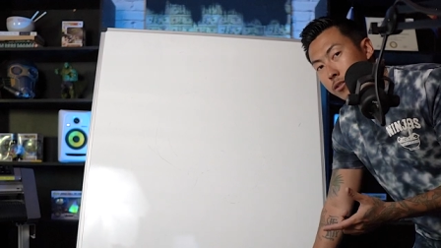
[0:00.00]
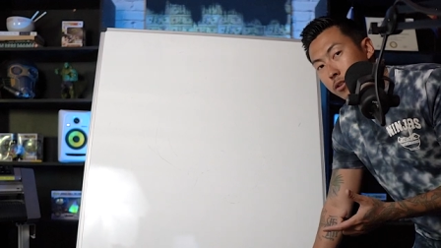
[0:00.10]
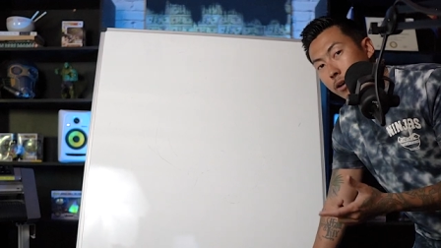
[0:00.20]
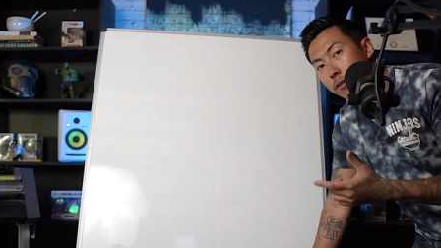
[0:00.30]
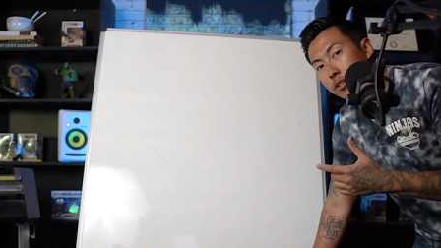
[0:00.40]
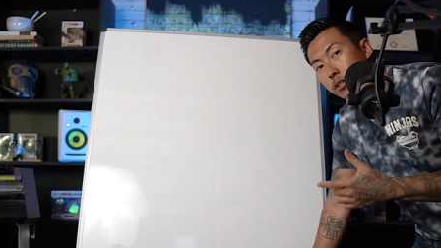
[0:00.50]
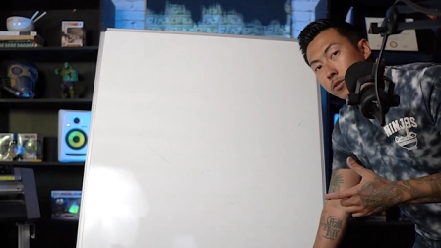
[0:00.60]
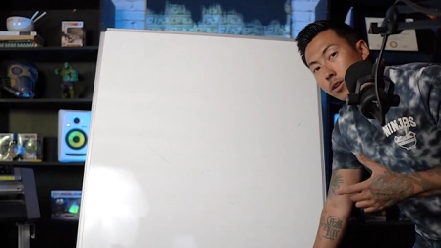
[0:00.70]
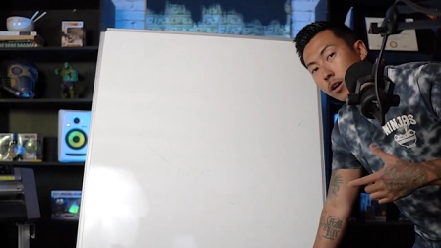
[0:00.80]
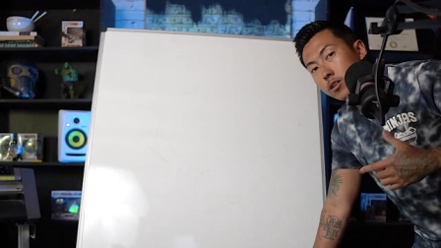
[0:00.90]
So every
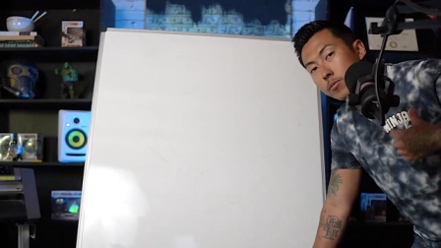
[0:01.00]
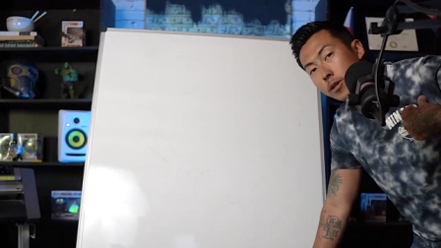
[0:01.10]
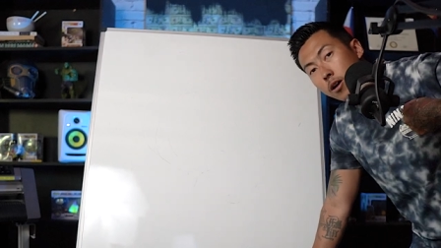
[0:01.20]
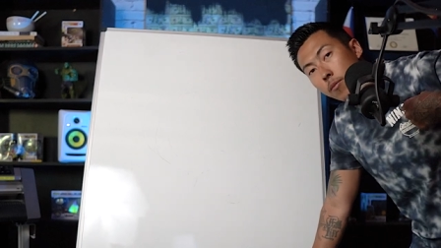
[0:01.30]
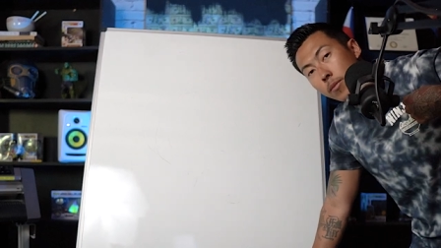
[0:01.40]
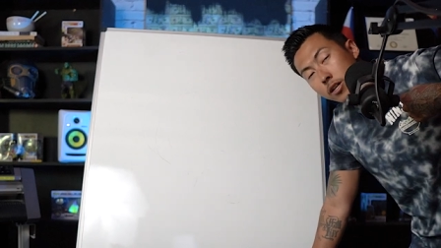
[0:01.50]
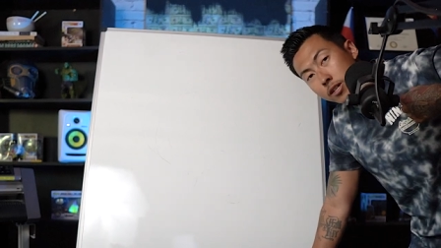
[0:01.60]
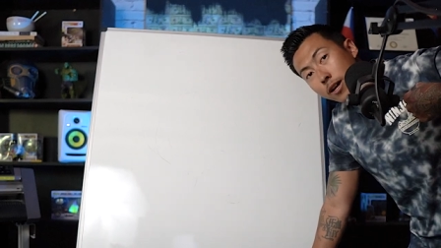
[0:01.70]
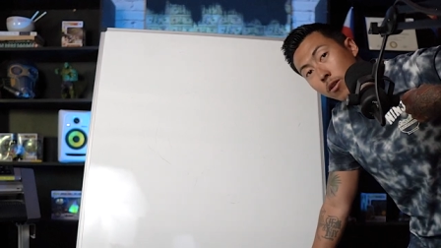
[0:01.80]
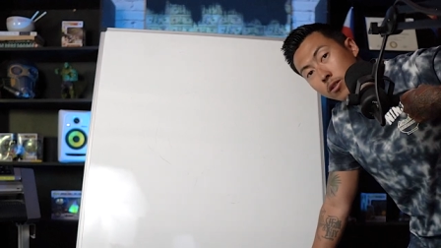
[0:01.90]
single dollar spent on merch
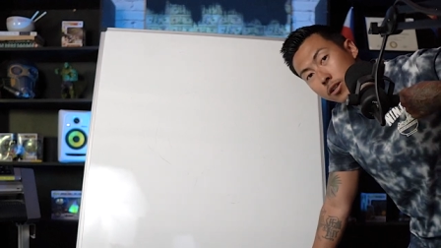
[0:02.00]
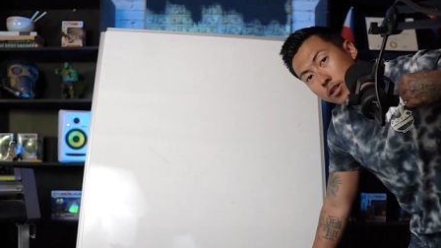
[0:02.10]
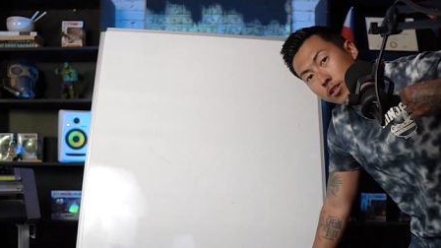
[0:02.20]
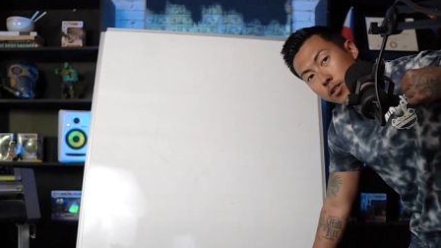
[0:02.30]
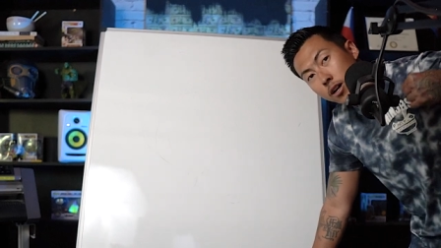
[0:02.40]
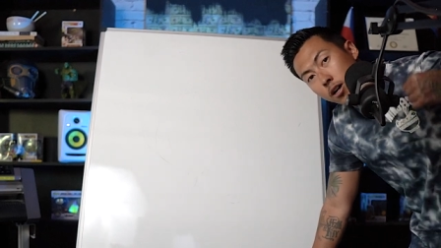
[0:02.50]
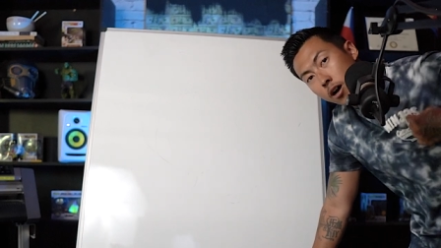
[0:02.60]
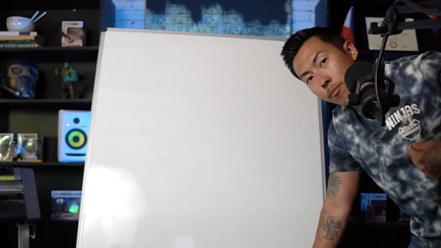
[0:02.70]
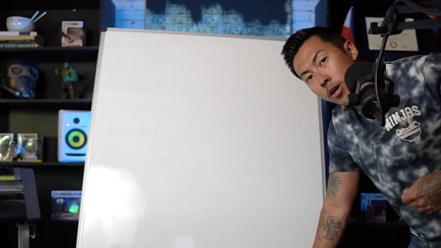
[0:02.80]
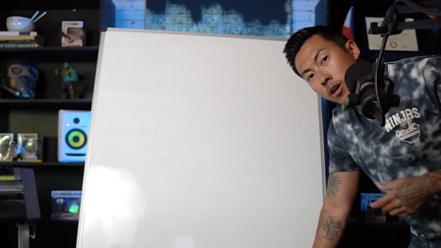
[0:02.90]
at OnlyNinjas.com